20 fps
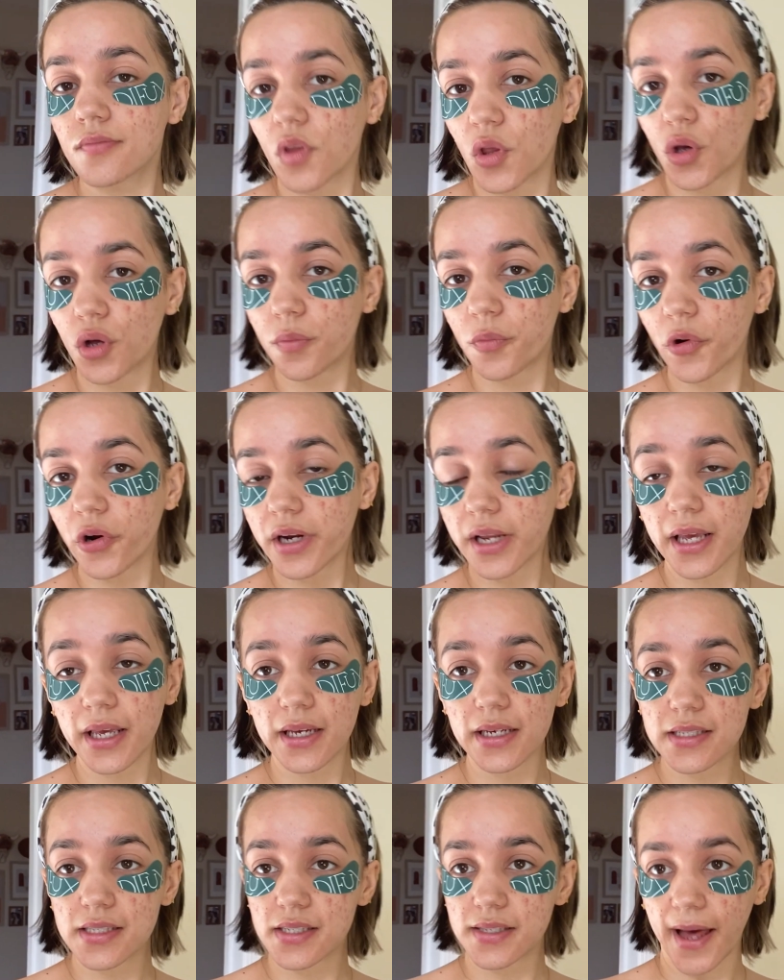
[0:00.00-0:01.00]
Good morning,
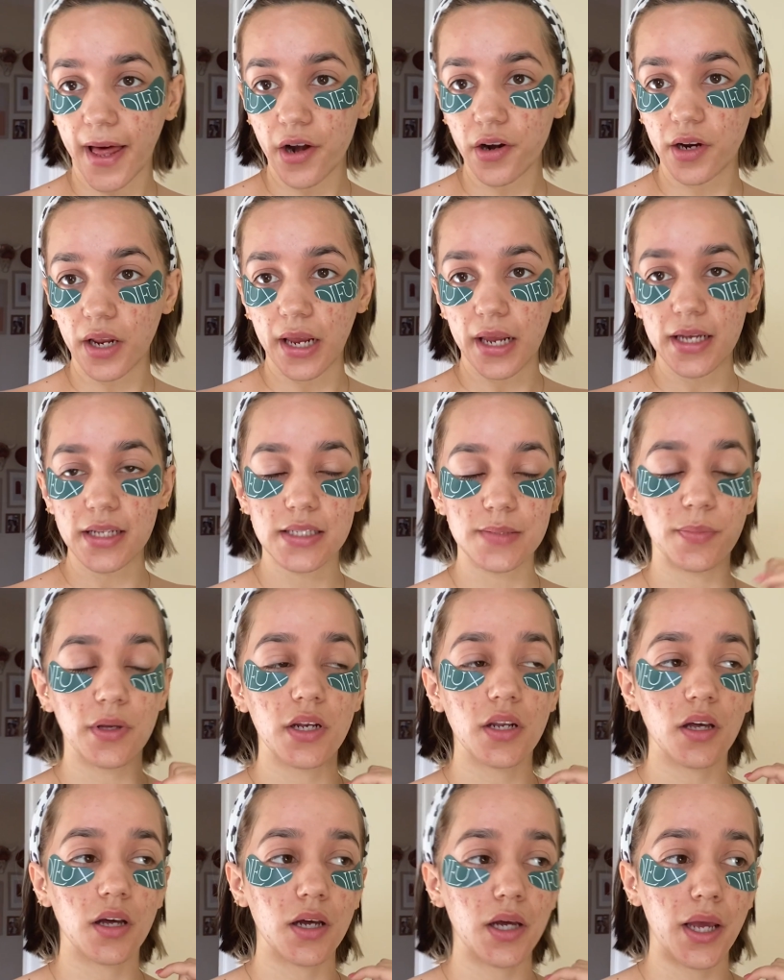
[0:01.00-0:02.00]
it's Saturday. It's
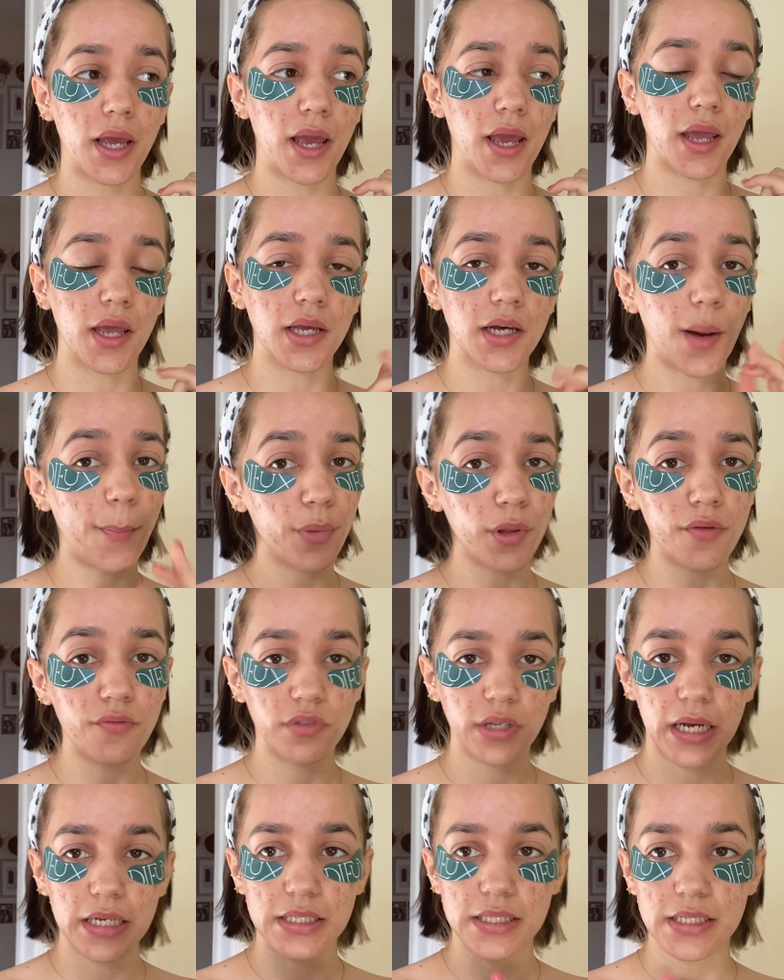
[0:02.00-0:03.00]
been a couple of
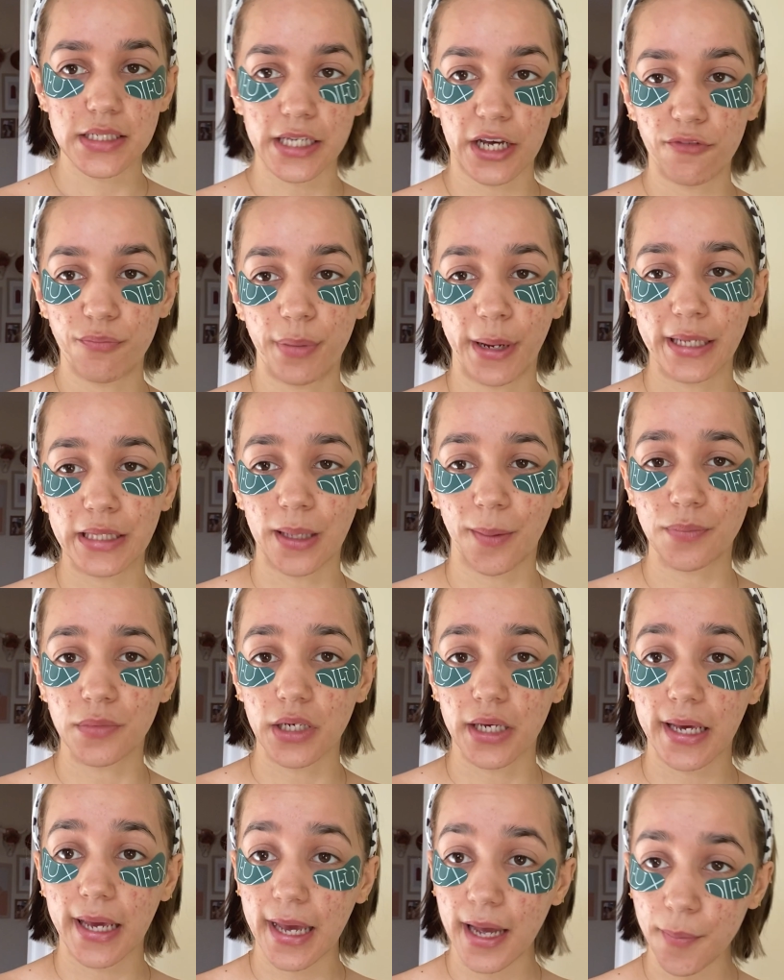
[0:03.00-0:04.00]
days since I've picked up the
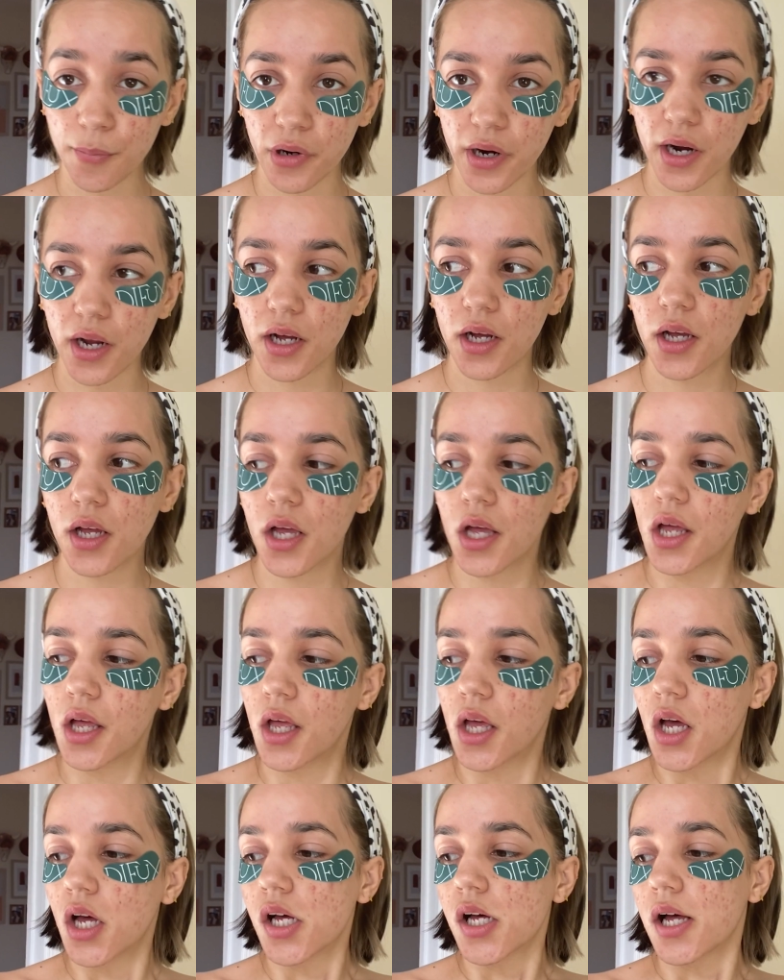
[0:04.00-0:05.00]
camera.
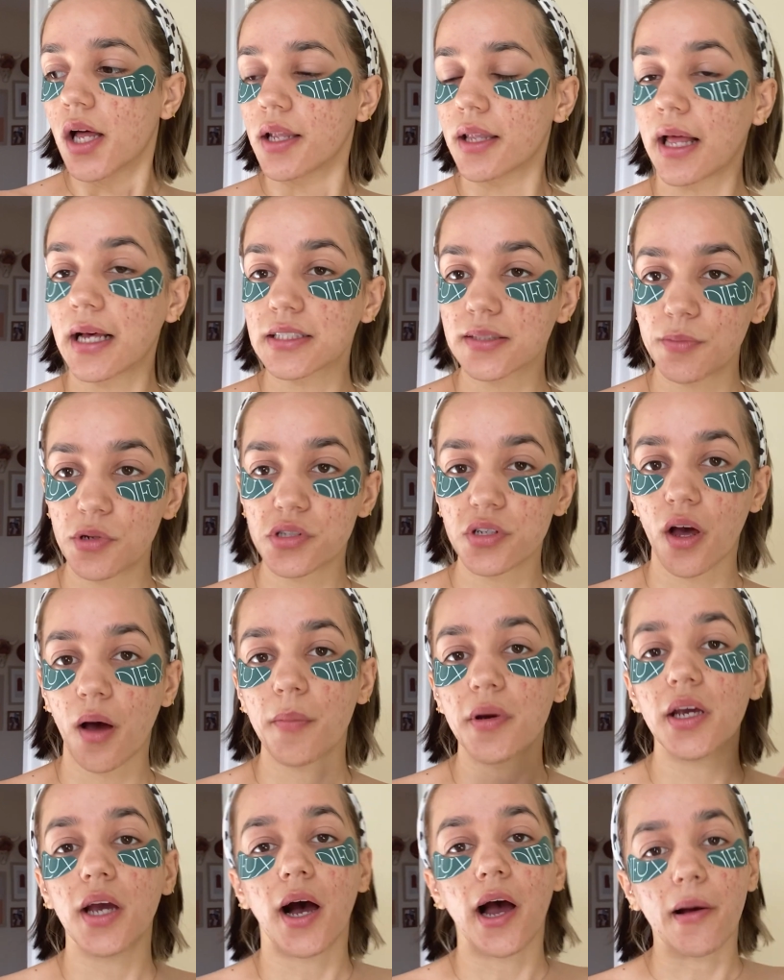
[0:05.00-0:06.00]
Last time you saw
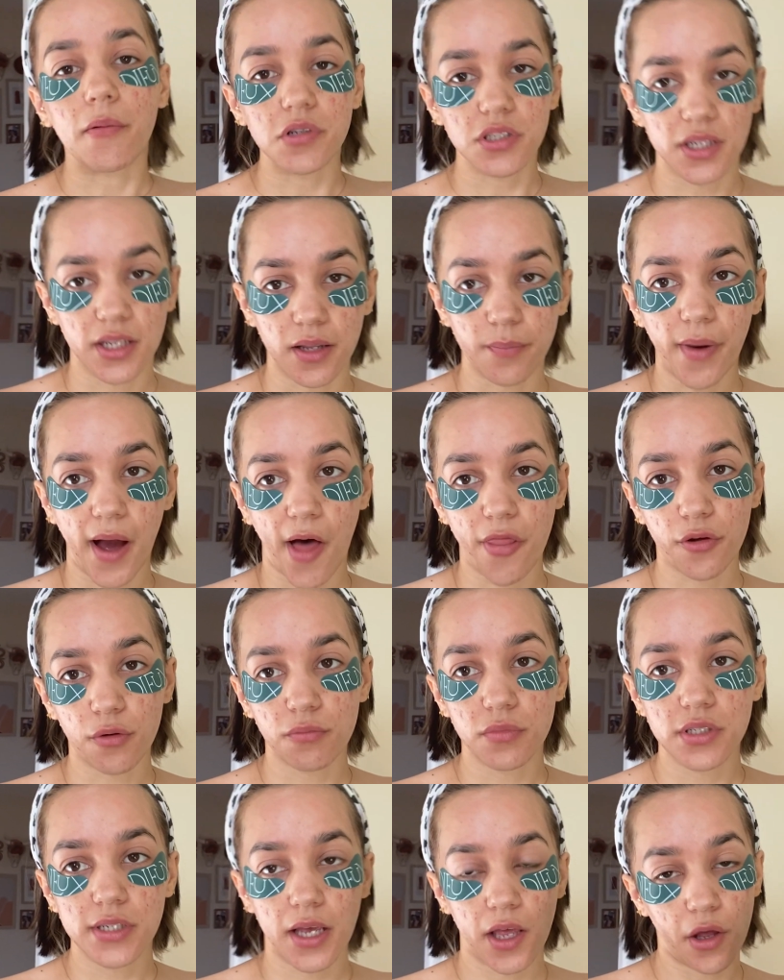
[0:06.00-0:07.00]
me, I was in the
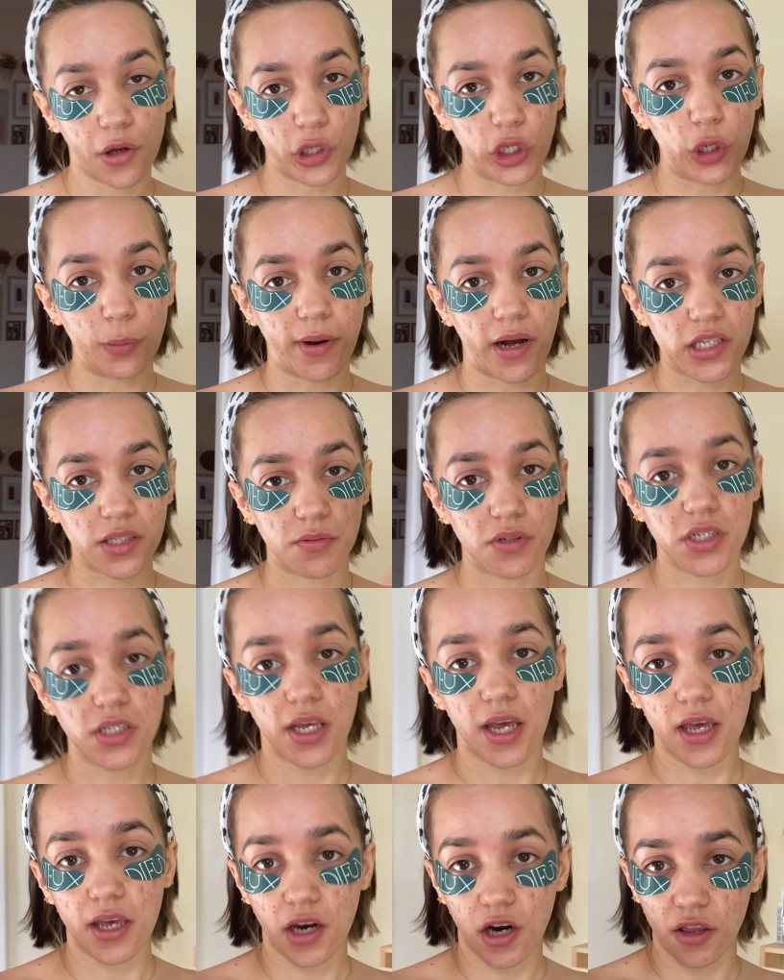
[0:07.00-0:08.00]
bathroom telling you about some
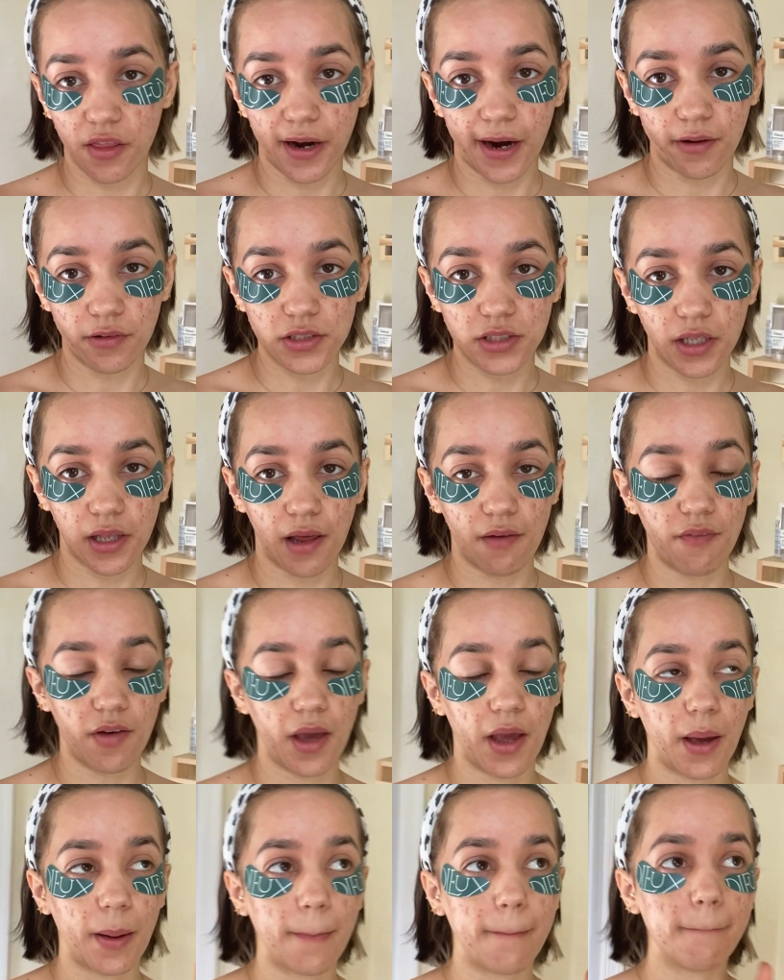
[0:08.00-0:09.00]
skincare that I was
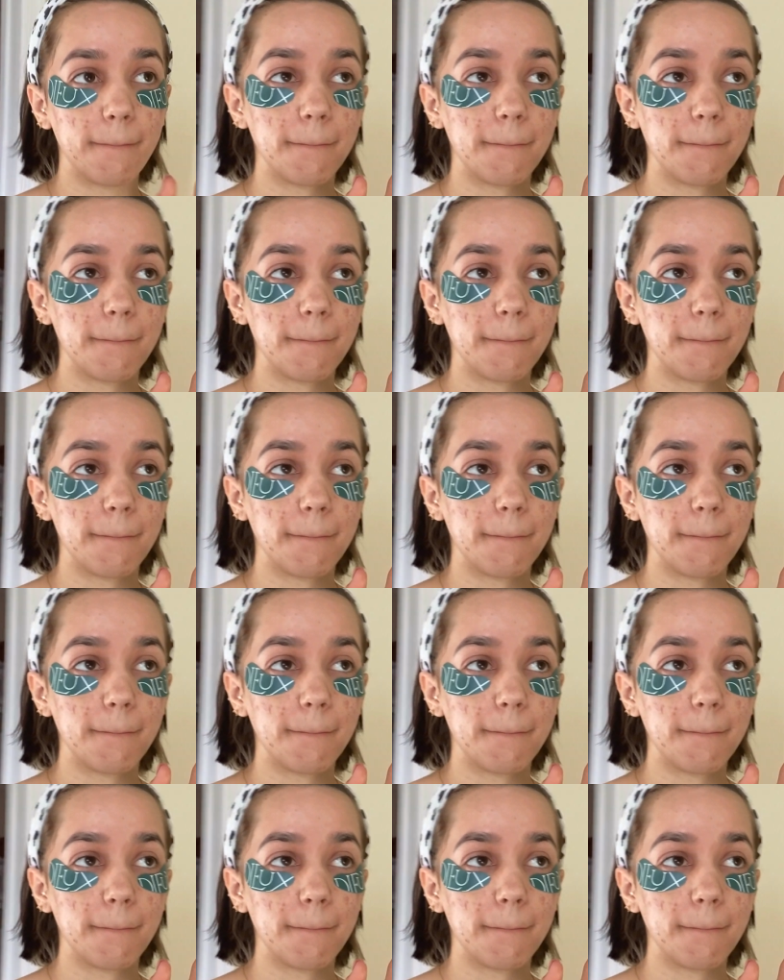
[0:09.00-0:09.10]
loving,